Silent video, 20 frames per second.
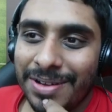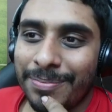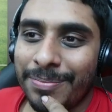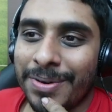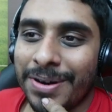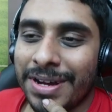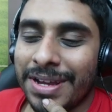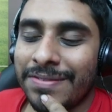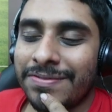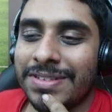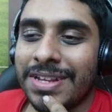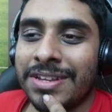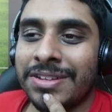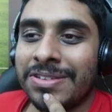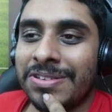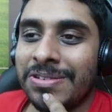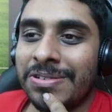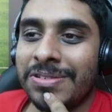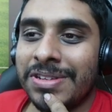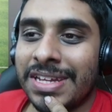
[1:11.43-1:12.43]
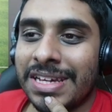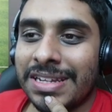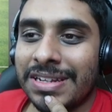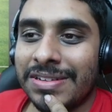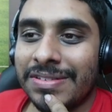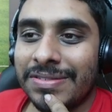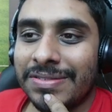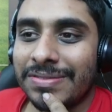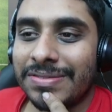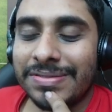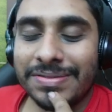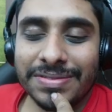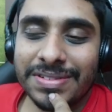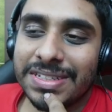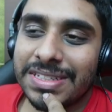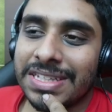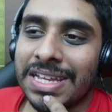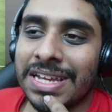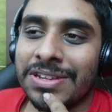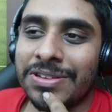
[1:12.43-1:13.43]
But if they do, then
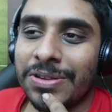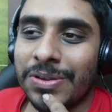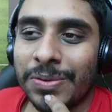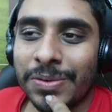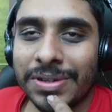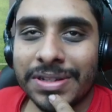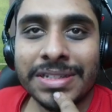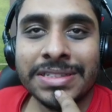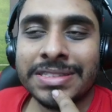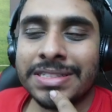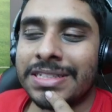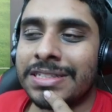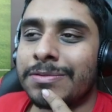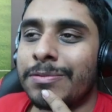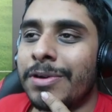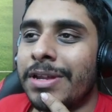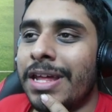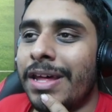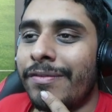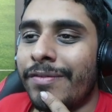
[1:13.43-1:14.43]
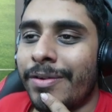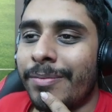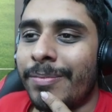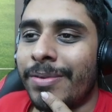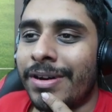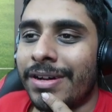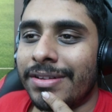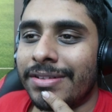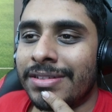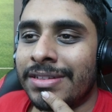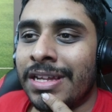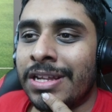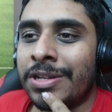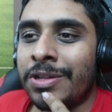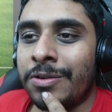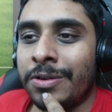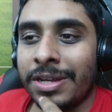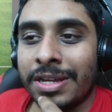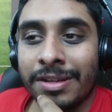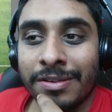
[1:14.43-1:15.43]
they do. It's whatever. But they're
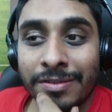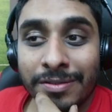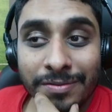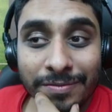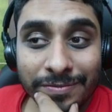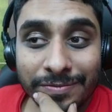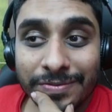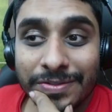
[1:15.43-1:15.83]
doing